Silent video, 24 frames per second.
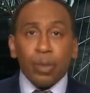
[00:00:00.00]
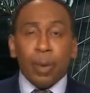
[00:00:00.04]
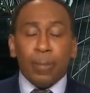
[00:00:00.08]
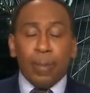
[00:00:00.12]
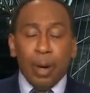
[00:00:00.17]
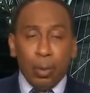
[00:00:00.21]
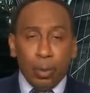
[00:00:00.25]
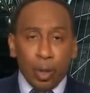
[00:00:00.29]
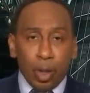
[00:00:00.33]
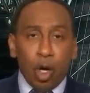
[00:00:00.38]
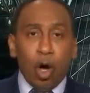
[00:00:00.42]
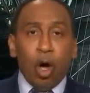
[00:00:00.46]

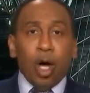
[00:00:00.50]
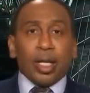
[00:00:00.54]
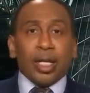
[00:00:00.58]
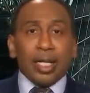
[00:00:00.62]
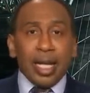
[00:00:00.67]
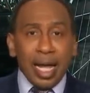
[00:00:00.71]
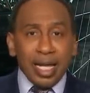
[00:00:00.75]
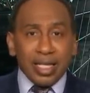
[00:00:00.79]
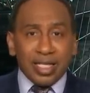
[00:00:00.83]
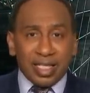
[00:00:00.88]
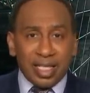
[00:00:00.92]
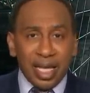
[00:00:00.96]
But with all of
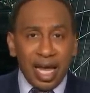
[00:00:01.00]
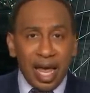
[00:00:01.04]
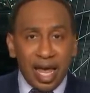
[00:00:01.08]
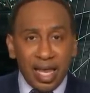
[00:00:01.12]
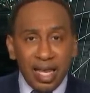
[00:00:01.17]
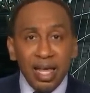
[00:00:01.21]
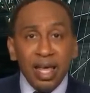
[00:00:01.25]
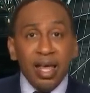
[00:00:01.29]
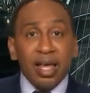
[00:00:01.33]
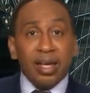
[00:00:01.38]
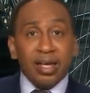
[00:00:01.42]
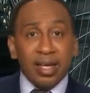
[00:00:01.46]
that
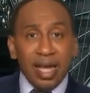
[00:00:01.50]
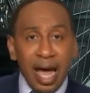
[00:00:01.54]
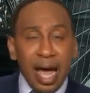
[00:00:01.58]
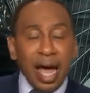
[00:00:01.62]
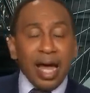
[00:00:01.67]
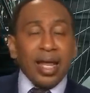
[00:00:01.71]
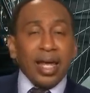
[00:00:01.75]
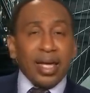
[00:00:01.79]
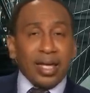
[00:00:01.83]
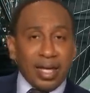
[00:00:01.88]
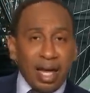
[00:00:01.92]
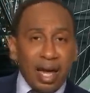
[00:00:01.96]
said,
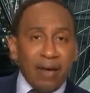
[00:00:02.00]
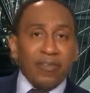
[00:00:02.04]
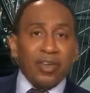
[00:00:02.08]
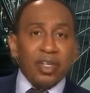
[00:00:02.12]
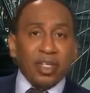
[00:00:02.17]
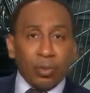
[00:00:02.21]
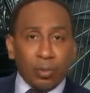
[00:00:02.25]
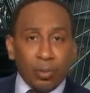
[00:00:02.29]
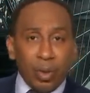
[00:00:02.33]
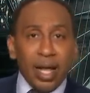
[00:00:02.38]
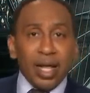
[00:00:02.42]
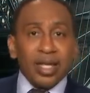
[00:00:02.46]
now that Kevin
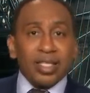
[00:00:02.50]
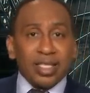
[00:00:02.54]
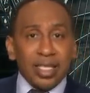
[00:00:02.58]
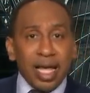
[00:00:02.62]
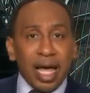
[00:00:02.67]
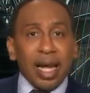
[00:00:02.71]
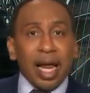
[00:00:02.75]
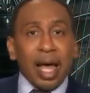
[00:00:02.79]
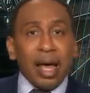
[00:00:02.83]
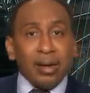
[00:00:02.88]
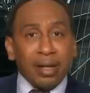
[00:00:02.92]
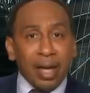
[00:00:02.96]
Durant
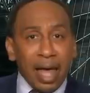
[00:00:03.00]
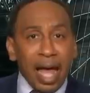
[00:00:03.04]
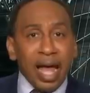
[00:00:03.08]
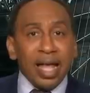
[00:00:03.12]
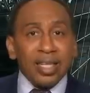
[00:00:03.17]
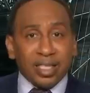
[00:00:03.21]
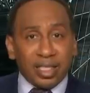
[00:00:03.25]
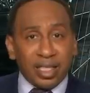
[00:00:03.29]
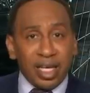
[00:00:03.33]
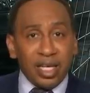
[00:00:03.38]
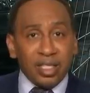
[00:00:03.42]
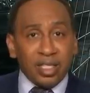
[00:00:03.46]
sat out
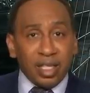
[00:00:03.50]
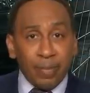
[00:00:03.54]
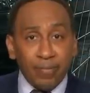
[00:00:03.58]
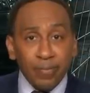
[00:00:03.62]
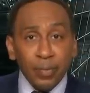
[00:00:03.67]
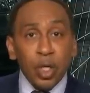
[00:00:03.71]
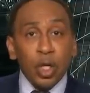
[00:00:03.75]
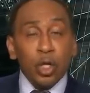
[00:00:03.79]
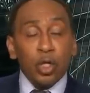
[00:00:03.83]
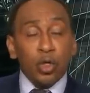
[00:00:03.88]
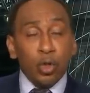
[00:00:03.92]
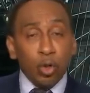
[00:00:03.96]
last season,
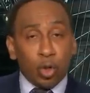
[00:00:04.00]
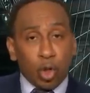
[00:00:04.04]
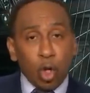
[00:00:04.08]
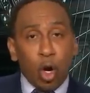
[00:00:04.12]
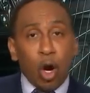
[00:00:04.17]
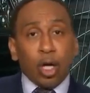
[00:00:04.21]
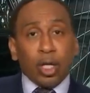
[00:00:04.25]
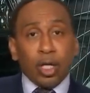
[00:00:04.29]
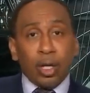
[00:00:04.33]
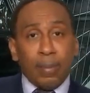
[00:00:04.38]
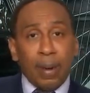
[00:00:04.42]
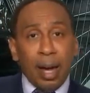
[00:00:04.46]
you
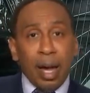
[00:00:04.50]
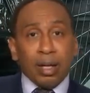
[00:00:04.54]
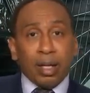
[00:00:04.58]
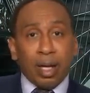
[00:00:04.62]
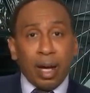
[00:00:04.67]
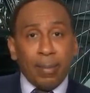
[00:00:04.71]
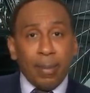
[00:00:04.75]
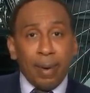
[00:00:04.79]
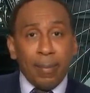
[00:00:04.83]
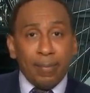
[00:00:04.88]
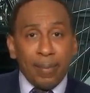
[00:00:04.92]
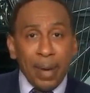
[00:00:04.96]
talking about
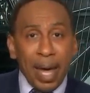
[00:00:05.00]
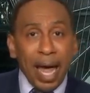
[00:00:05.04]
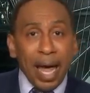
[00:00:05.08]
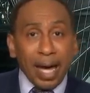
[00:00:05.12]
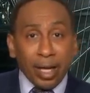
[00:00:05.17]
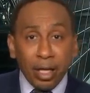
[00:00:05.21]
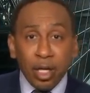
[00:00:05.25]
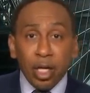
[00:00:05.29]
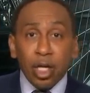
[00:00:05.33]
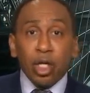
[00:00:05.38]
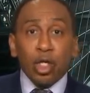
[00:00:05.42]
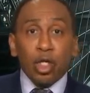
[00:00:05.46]
coming
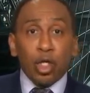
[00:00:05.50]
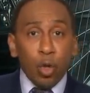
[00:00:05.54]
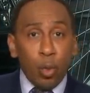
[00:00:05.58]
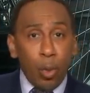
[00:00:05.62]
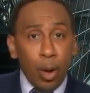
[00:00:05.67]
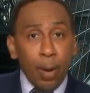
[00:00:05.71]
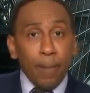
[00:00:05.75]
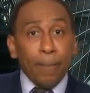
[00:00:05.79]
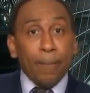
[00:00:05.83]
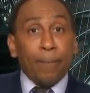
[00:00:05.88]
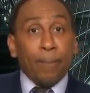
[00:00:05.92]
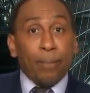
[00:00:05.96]
back, you
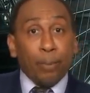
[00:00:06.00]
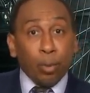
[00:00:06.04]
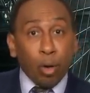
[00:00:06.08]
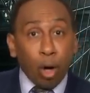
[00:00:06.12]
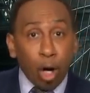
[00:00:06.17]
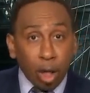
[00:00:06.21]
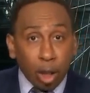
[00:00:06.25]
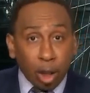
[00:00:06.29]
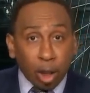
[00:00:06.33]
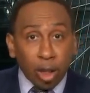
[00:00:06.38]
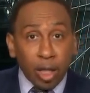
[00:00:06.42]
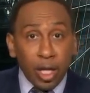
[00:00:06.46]
in
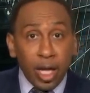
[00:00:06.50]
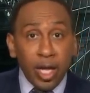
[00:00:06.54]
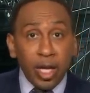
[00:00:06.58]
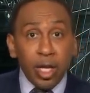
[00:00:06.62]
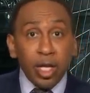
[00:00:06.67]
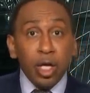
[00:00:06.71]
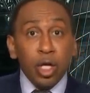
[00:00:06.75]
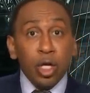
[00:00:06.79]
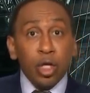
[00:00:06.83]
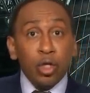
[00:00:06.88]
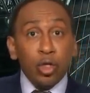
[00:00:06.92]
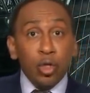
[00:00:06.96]

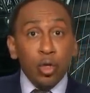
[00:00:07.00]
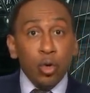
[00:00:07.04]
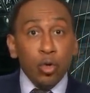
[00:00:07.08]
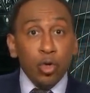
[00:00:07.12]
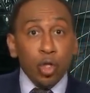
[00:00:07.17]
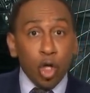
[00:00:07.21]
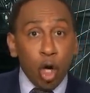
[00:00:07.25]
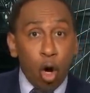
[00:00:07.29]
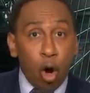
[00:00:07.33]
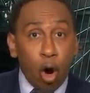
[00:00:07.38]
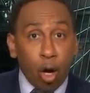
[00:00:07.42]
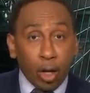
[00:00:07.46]
Brooklyn, New
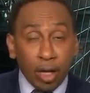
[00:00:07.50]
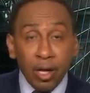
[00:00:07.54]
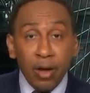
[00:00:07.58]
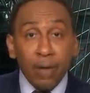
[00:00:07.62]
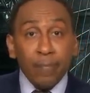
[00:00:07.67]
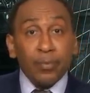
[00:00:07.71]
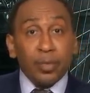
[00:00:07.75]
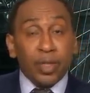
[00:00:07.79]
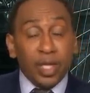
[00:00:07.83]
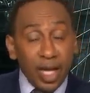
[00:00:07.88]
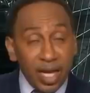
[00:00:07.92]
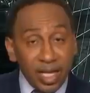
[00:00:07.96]
York.
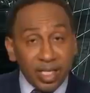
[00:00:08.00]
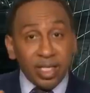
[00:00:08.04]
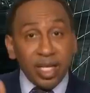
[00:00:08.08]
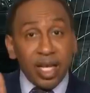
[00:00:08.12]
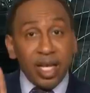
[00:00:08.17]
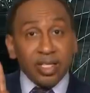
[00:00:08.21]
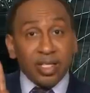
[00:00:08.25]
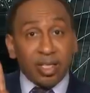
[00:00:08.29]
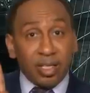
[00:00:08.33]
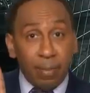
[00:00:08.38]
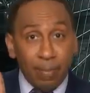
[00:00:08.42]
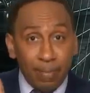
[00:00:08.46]
This
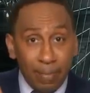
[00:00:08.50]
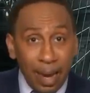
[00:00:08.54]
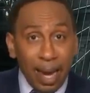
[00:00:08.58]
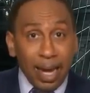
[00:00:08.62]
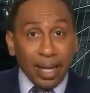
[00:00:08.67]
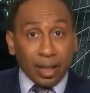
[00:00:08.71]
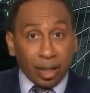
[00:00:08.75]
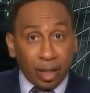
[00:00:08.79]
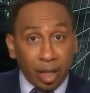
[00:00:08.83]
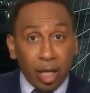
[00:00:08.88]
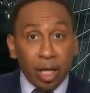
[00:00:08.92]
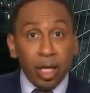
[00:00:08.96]
is the
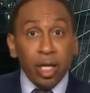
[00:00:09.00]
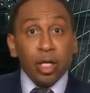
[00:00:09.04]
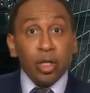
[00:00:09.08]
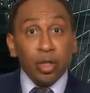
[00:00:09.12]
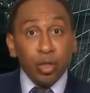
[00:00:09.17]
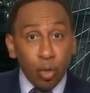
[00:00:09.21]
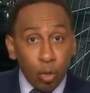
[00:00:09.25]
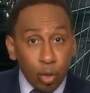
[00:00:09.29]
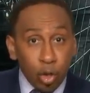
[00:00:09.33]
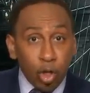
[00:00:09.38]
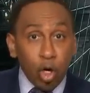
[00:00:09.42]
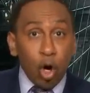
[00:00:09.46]
Mecca,
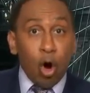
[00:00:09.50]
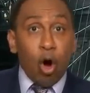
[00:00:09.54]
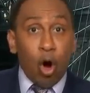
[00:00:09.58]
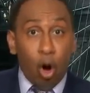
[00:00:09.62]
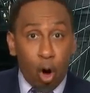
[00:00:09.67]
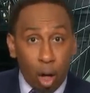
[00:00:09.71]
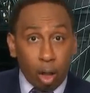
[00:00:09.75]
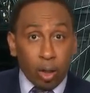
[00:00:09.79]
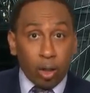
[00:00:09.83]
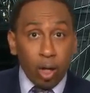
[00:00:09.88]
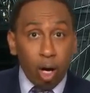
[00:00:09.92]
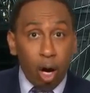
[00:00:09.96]
New
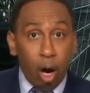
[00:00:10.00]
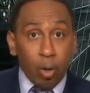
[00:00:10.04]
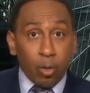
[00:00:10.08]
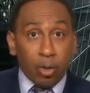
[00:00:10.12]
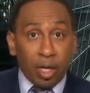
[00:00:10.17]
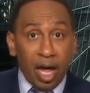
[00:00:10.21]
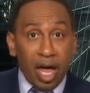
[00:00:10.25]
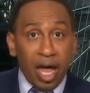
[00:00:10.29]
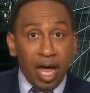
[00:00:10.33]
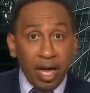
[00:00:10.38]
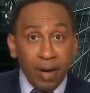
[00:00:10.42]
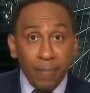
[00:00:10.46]
York.
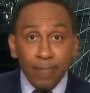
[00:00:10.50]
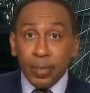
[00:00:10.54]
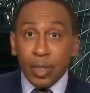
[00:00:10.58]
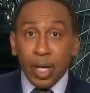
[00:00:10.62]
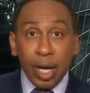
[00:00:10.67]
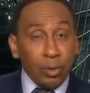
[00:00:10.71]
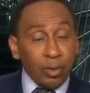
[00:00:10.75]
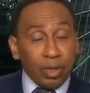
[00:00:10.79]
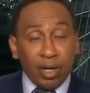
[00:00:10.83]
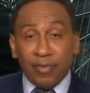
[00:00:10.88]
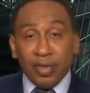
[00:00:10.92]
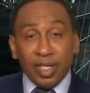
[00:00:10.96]
Okay? I
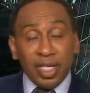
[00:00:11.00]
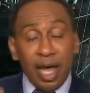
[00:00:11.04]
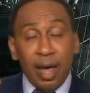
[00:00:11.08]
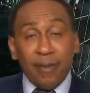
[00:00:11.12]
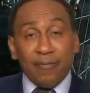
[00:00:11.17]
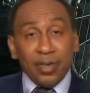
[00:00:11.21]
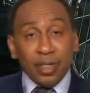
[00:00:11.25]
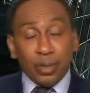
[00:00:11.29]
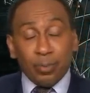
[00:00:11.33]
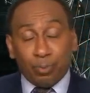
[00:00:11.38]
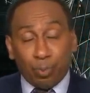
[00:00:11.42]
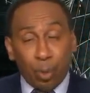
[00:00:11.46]
don't give a damn
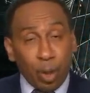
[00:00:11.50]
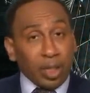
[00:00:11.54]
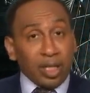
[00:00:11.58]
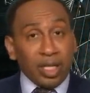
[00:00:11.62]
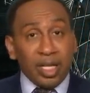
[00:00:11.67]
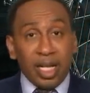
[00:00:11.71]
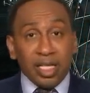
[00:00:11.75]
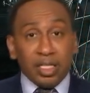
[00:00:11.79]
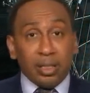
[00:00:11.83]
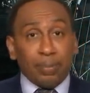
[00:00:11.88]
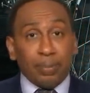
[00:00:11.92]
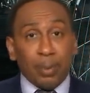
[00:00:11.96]
if it's
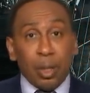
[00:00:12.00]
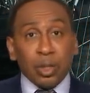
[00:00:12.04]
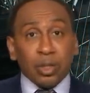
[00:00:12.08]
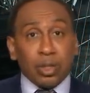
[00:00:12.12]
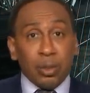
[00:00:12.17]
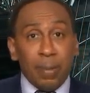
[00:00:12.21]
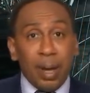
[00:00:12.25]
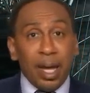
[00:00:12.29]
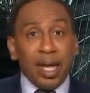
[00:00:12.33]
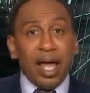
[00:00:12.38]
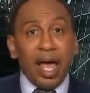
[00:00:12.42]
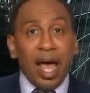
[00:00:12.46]
Brooklyn as opposed to
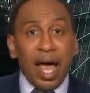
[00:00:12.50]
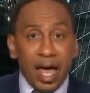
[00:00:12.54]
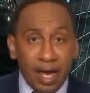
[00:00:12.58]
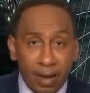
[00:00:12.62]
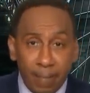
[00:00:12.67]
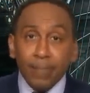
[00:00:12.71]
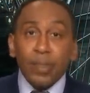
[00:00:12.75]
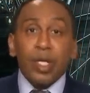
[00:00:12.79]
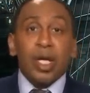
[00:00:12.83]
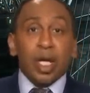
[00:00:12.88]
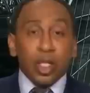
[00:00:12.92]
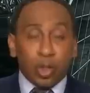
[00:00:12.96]

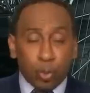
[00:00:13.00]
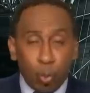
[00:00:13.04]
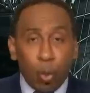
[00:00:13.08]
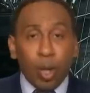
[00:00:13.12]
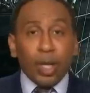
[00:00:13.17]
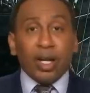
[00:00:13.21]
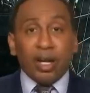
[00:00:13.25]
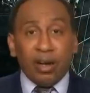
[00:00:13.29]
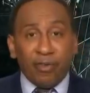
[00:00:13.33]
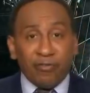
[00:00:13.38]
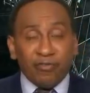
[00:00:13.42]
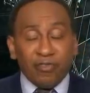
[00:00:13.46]
Manhattan. It's
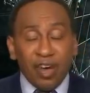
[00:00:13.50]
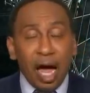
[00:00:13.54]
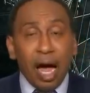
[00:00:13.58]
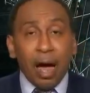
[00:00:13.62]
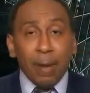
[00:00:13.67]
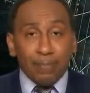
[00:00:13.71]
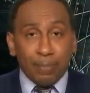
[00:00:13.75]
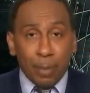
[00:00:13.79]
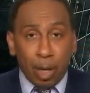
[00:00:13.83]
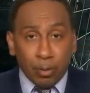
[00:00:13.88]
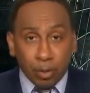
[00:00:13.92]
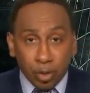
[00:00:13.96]
one of the
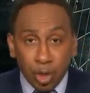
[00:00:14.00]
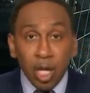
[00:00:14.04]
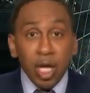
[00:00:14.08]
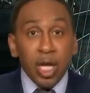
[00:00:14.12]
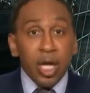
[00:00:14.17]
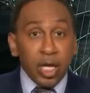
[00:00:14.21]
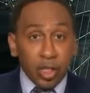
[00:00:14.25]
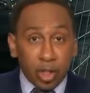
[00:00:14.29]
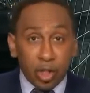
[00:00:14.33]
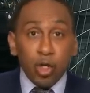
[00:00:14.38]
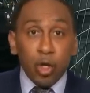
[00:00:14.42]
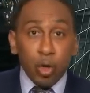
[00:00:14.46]
5 boroughs.
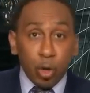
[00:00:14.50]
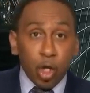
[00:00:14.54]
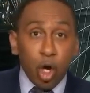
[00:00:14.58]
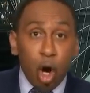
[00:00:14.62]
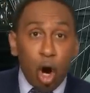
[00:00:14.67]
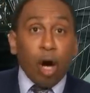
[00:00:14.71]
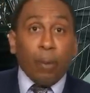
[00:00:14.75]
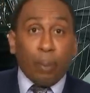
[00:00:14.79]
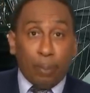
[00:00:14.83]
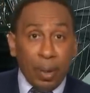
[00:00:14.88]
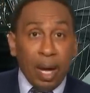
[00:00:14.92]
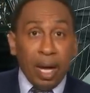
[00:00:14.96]
It's New
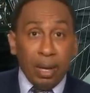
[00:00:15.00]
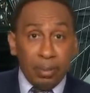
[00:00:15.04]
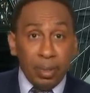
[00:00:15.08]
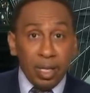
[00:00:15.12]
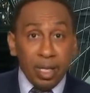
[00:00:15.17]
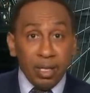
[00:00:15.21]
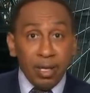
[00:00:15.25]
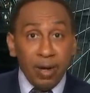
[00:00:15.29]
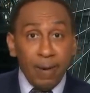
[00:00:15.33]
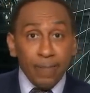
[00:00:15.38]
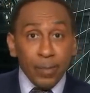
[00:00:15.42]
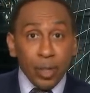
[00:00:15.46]
York, baby.